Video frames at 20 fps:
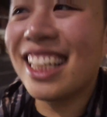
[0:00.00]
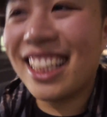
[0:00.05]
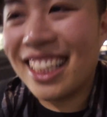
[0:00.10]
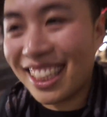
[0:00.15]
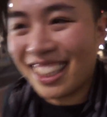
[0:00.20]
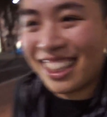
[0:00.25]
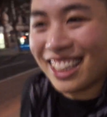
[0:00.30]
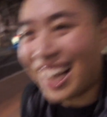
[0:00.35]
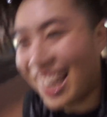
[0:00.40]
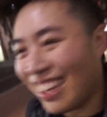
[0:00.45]

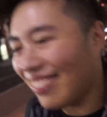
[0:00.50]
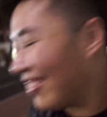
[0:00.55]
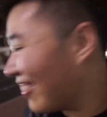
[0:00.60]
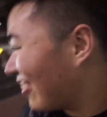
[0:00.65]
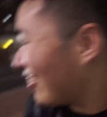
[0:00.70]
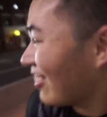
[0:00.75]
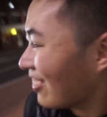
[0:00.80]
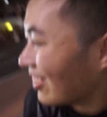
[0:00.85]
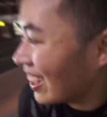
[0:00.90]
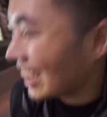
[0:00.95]
The life
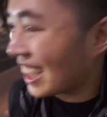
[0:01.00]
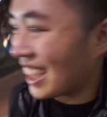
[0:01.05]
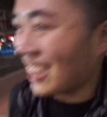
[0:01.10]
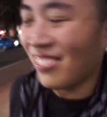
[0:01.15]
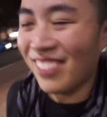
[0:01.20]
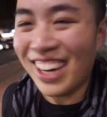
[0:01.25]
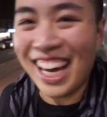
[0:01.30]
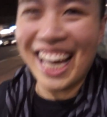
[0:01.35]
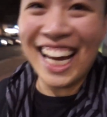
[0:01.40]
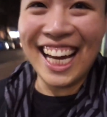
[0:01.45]
of a
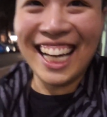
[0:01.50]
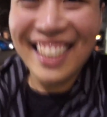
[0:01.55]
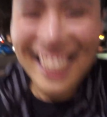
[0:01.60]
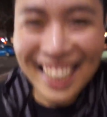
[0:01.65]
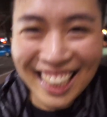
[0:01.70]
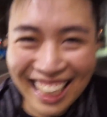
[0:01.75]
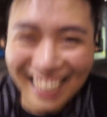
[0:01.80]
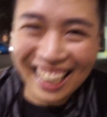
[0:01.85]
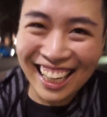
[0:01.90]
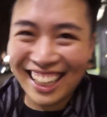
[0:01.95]
working man.
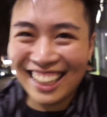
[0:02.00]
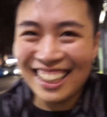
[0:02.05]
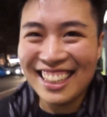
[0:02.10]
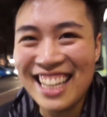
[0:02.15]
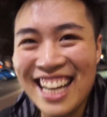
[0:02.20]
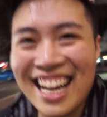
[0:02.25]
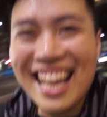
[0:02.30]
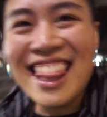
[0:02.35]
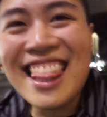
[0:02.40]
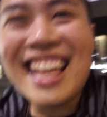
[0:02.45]

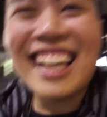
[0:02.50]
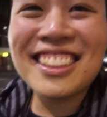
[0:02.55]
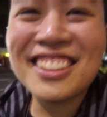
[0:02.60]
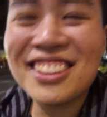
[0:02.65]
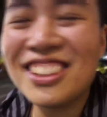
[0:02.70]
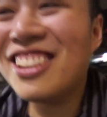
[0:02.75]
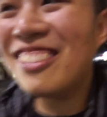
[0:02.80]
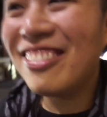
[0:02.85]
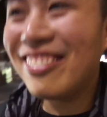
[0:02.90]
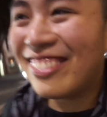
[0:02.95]
That's
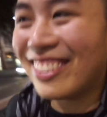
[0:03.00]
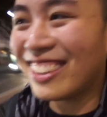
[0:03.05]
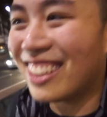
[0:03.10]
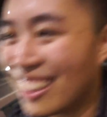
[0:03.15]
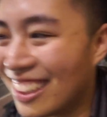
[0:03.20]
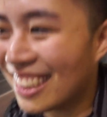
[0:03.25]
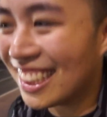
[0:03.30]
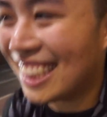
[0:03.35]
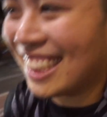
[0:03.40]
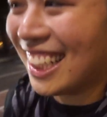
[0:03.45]
all
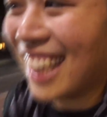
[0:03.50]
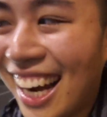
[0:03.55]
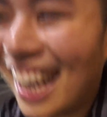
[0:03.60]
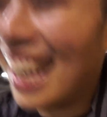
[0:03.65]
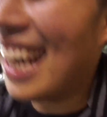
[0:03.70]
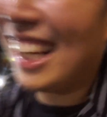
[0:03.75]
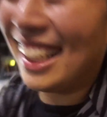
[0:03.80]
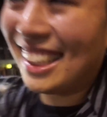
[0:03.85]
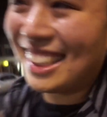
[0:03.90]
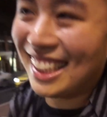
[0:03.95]
for
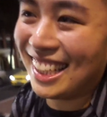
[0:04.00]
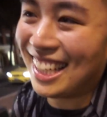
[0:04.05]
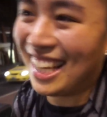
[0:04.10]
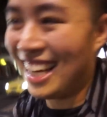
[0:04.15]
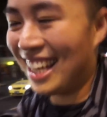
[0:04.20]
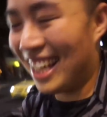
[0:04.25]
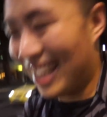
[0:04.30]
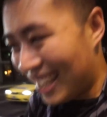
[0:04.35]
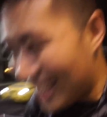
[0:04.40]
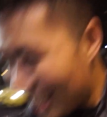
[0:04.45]
tonight.
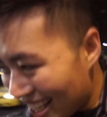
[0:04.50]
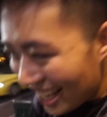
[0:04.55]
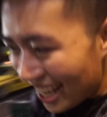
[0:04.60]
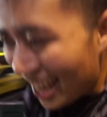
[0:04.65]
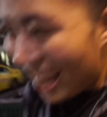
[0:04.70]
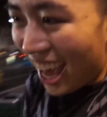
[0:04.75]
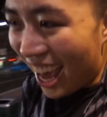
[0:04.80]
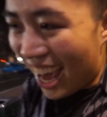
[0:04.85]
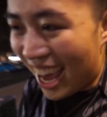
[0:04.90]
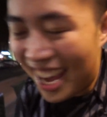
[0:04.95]

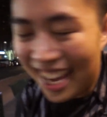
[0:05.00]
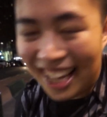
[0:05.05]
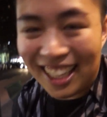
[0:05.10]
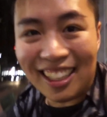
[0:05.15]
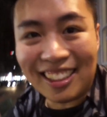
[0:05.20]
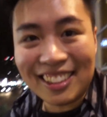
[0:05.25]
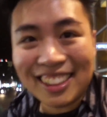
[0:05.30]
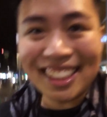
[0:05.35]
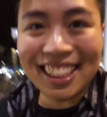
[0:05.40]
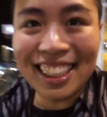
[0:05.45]
And
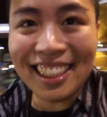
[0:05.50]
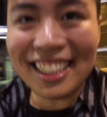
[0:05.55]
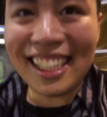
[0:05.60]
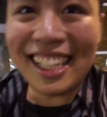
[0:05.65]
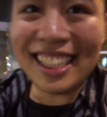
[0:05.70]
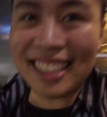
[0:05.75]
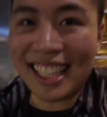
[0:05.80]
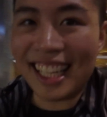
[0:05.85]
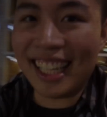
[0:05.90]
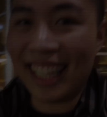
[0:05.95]
I'll see you
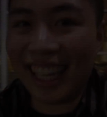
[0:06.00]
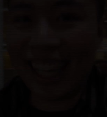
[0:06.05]
guys later.